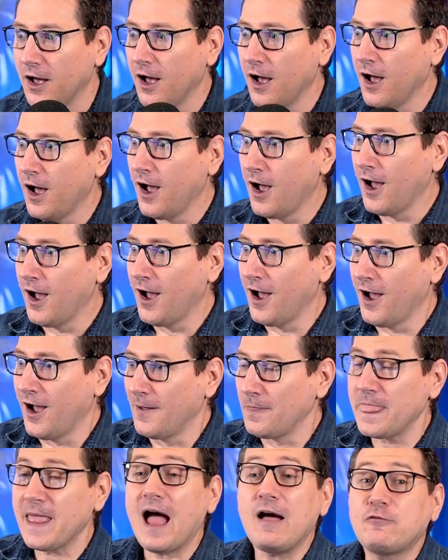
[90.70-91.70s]

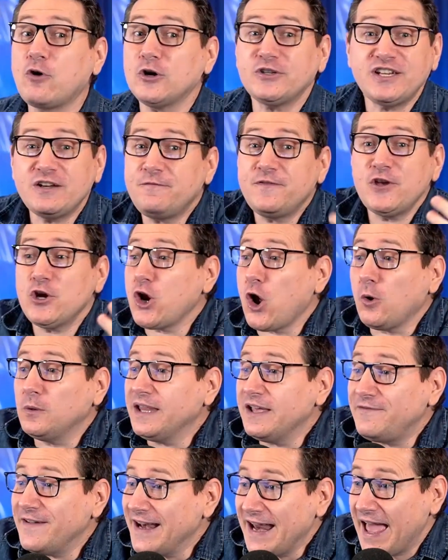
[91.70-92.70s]
Of course, if you
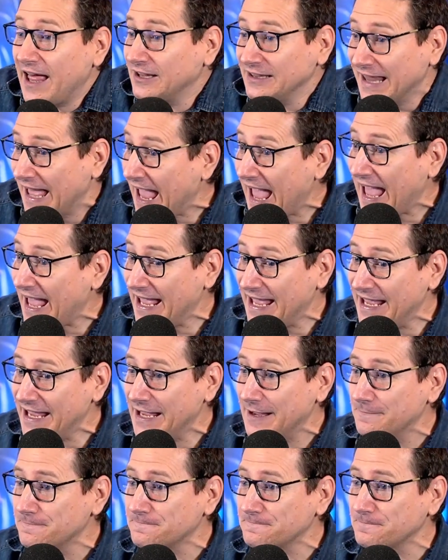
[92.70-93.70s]
don't live in L A.
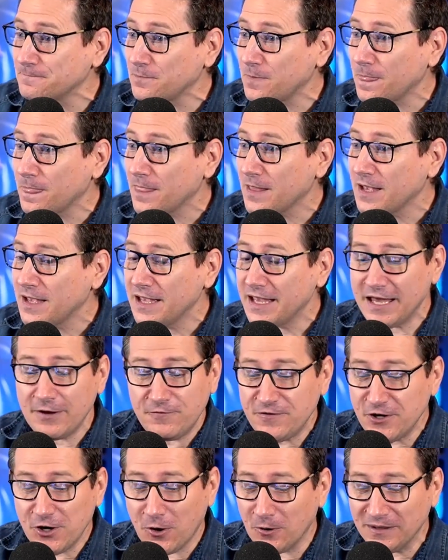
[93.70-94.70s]
Right.
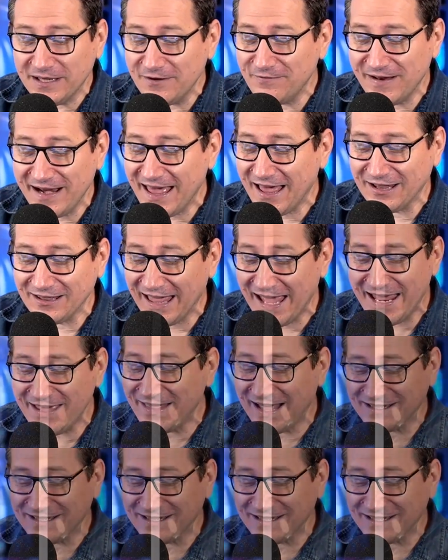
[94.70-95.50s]
If you don't live in L A,